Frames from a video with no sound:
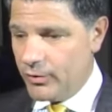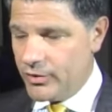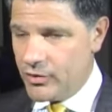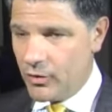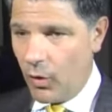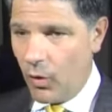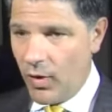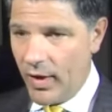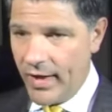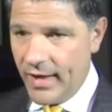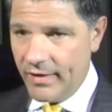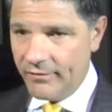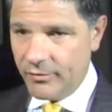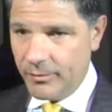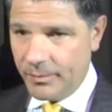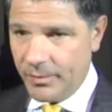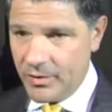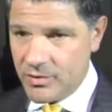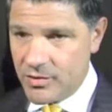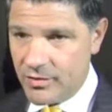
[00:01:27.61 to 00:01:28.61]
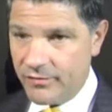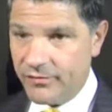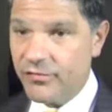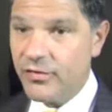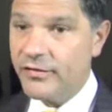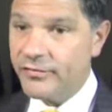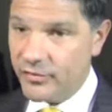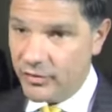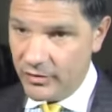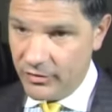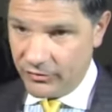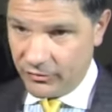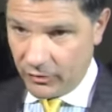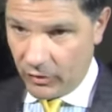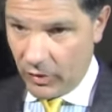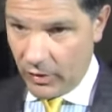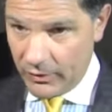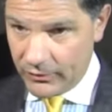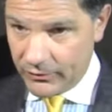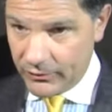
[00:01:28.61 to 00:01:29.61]
we don't have a bunch of frivolous
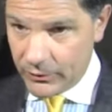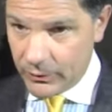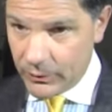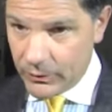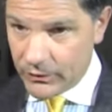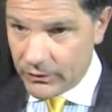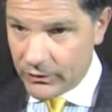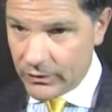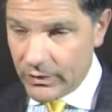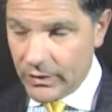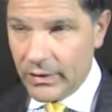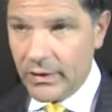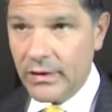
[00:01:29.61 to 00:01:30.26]
lawsuits